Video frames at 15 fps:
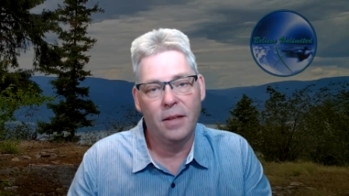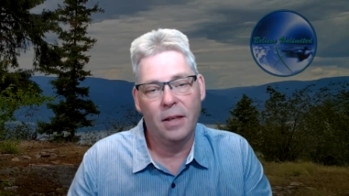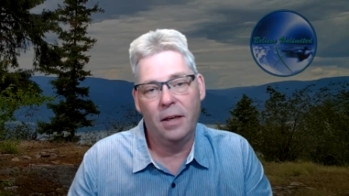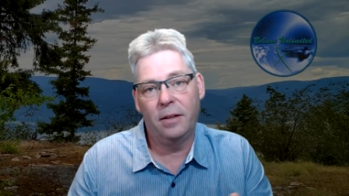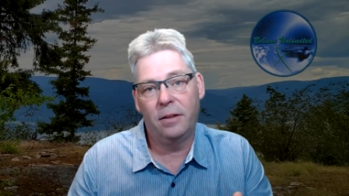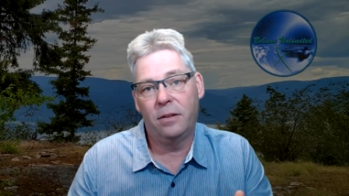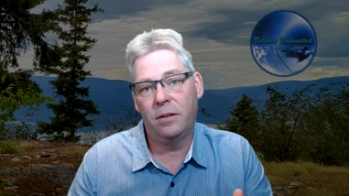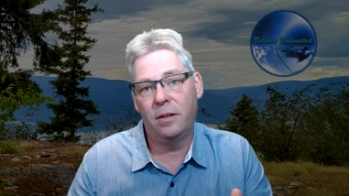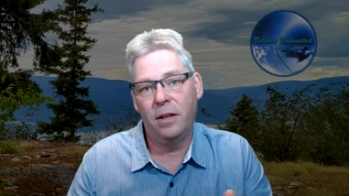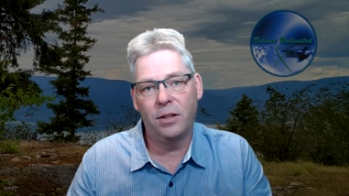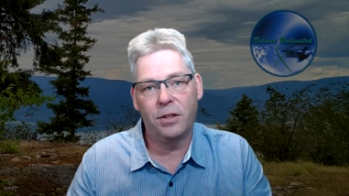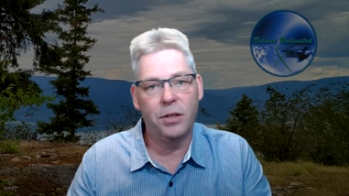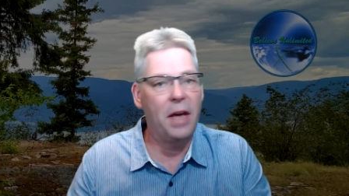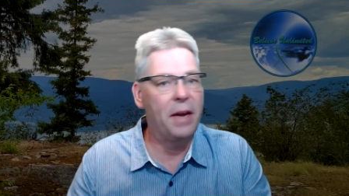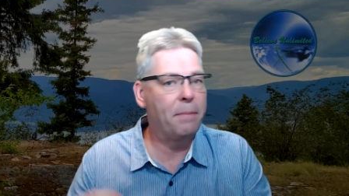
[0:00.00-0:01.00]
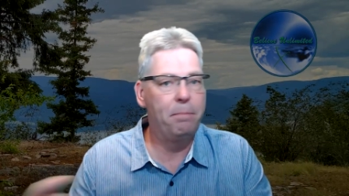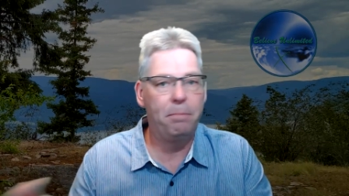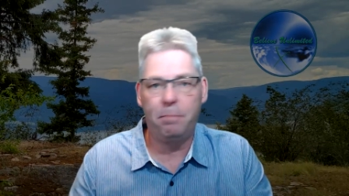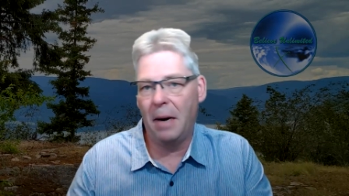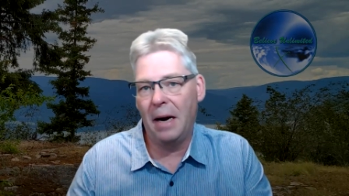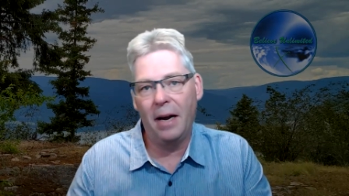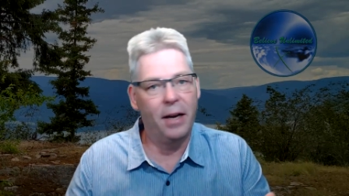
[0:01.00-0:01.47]
It's like
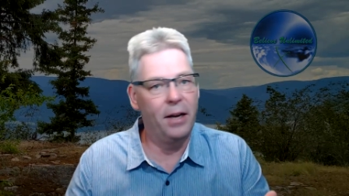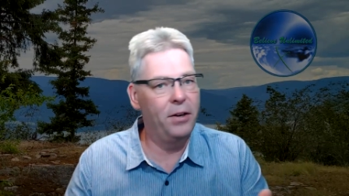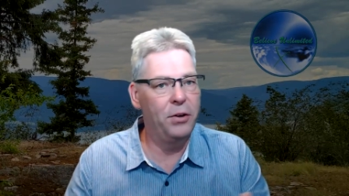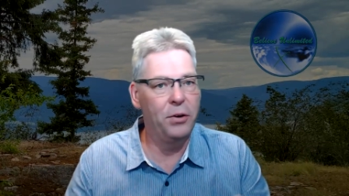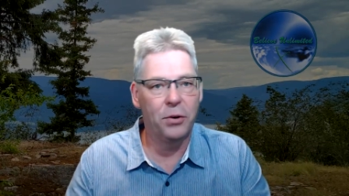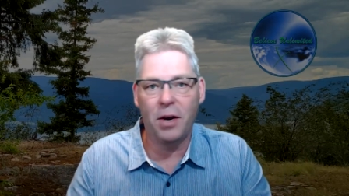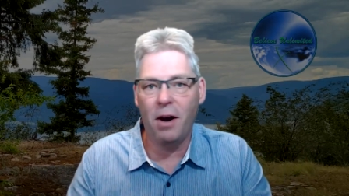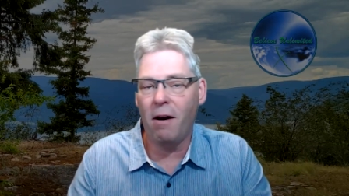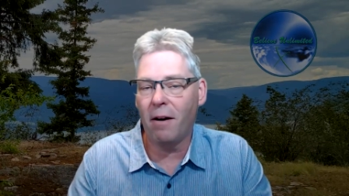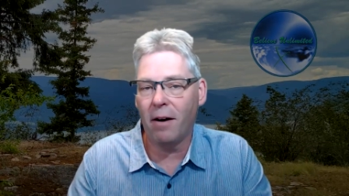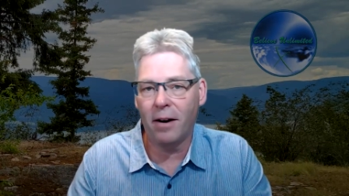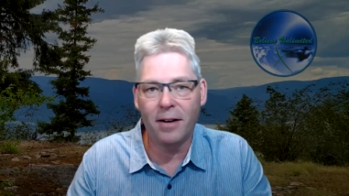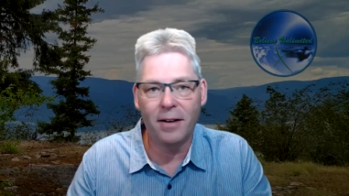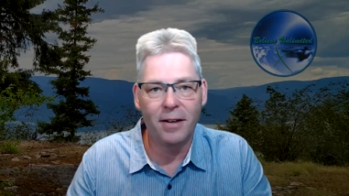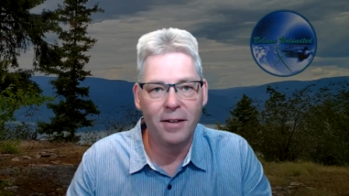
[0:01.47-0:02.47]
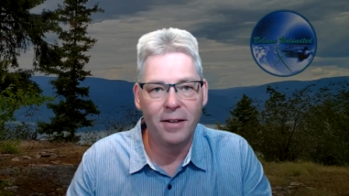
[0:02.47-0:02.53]
buying a new car.